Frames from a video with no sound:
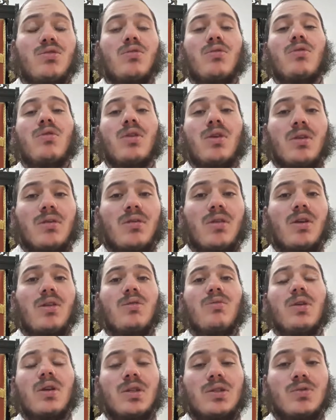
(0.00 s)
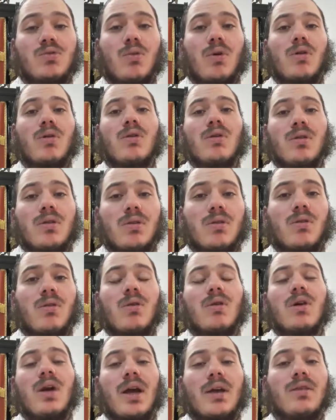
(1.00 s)
truth. You're continuing. It's one
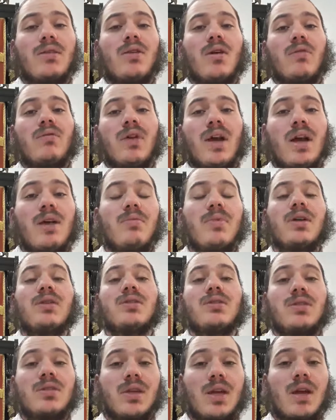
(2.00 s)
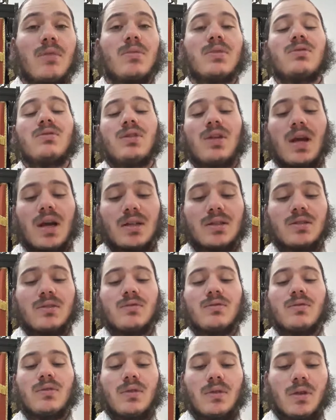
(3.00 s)
long idea of emes. Emes
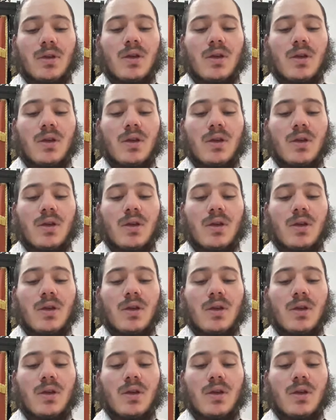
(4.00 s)
v'yatziv.